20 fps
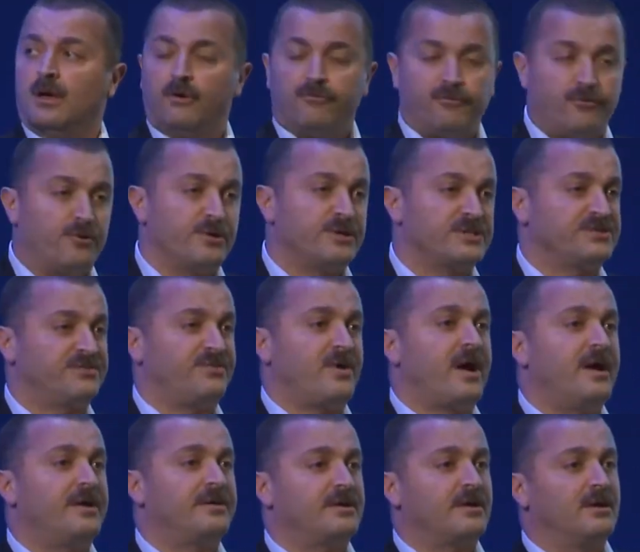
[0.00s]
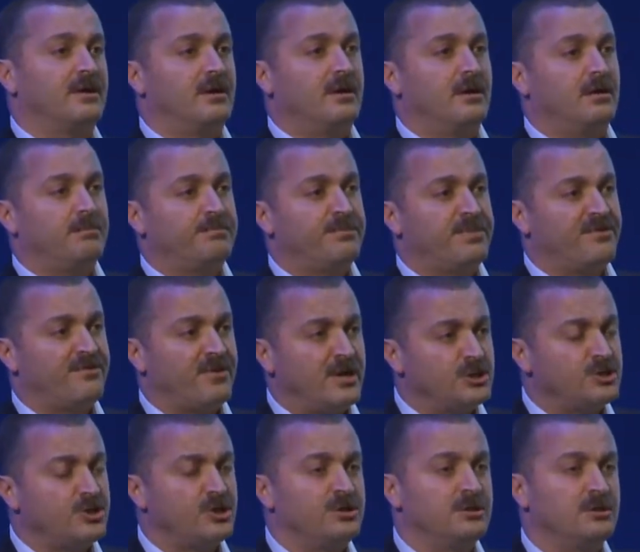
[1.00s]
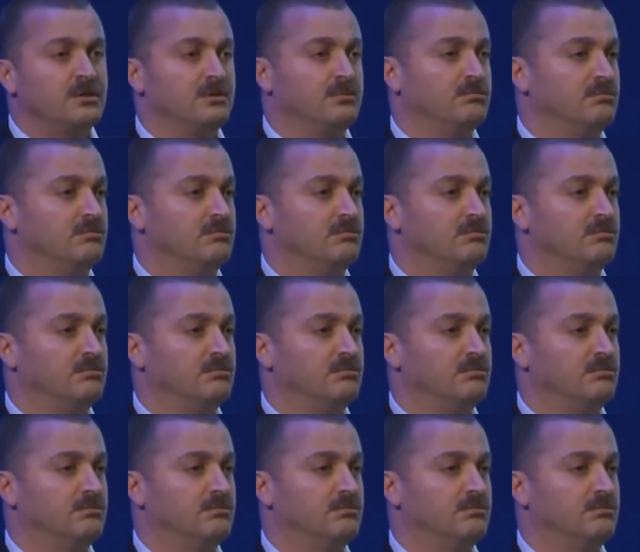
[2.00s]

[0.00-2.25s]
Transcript: forest fire prevention,